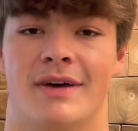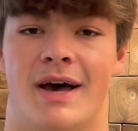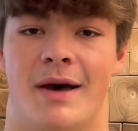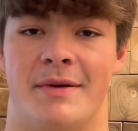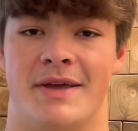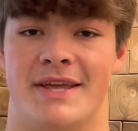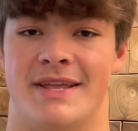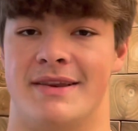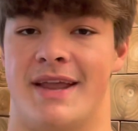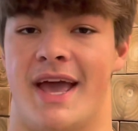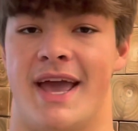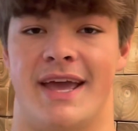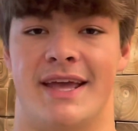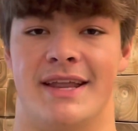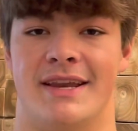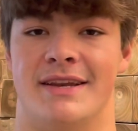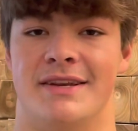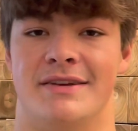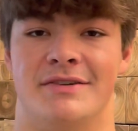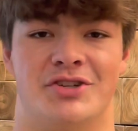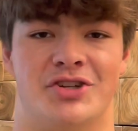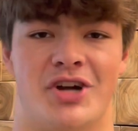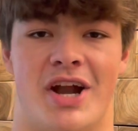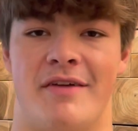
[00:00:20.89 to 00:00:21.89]
I mean,
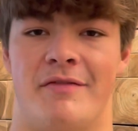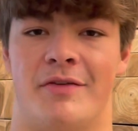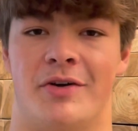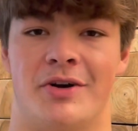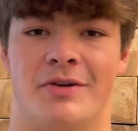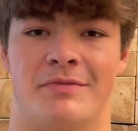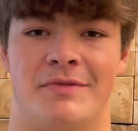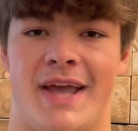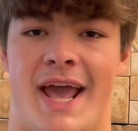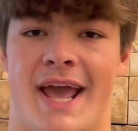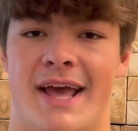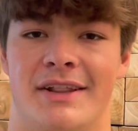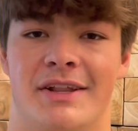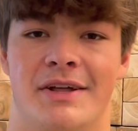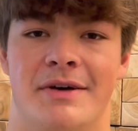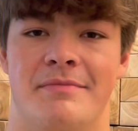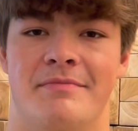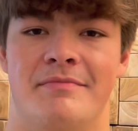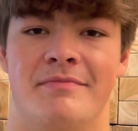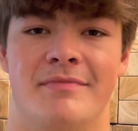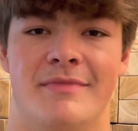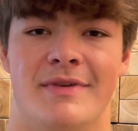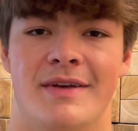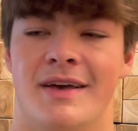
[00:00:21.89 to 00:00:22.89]
Aiden, Trevor,
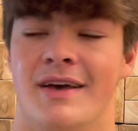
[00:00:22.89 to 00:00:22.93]
Caleb.